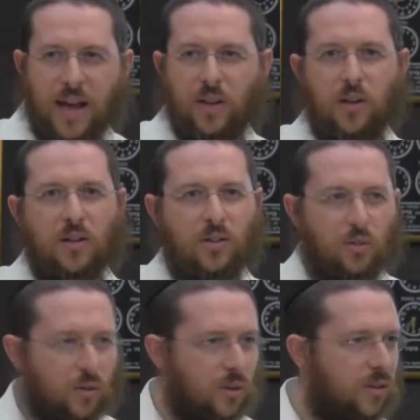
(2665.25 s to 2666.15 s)
and you'll only
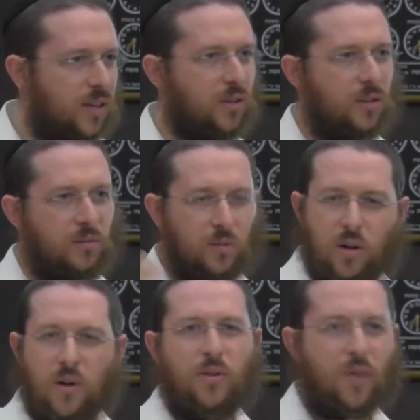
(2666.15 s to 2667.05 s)
do good and you'll, you'll
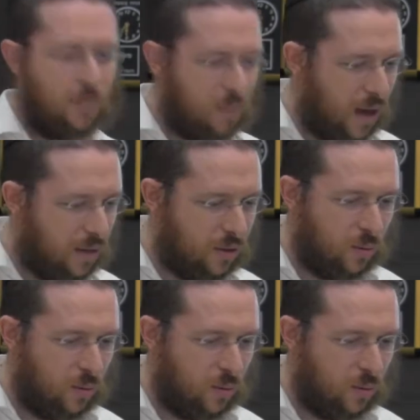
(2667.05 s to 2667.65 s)
go on the right path.